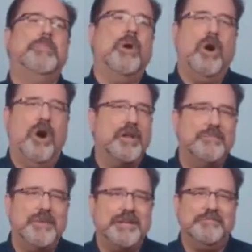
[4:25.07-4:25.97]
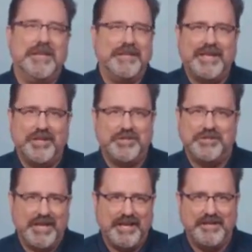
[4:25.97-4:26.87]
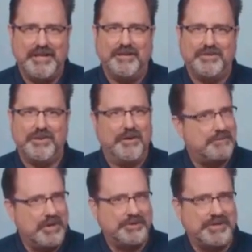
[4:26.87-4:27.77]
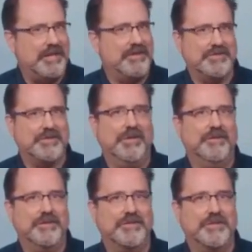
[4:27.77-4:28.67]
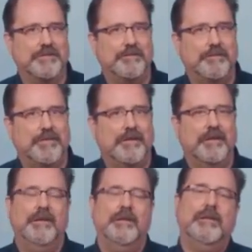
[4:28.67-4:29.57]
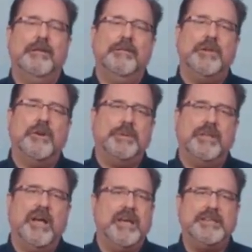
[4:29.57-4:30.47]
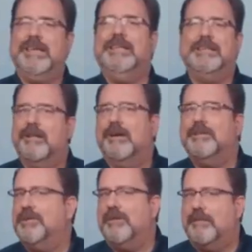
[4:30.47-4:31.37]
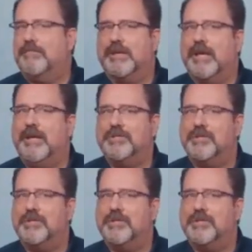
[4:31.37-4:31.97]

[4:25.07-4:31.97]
Automated mitigation techniques are built into this service. They're applied in-line to your application,